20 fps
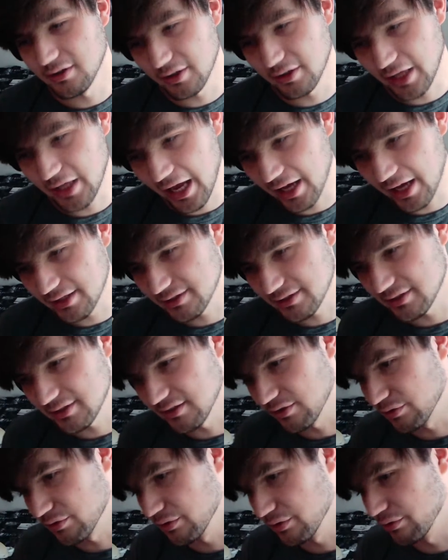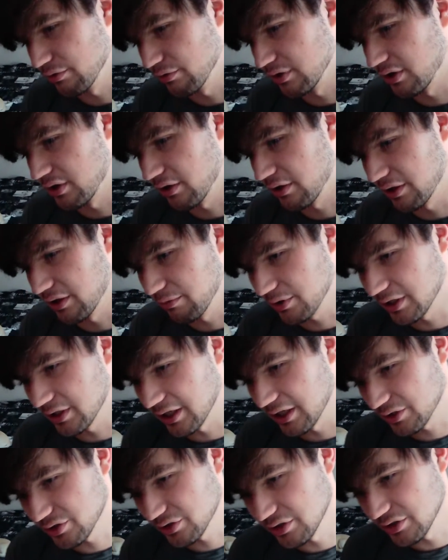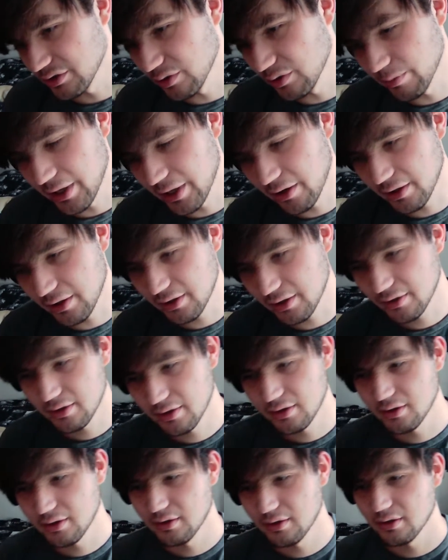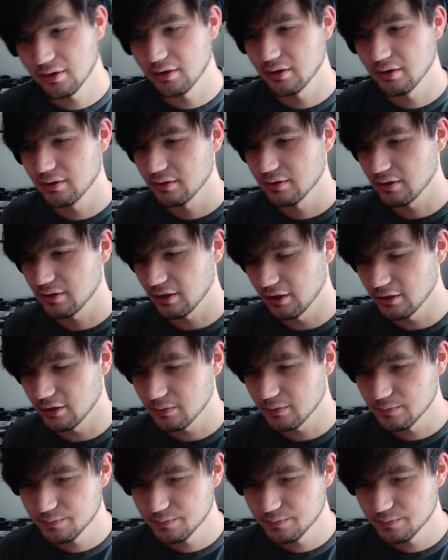cast and crew and all them can actually do about it, you know.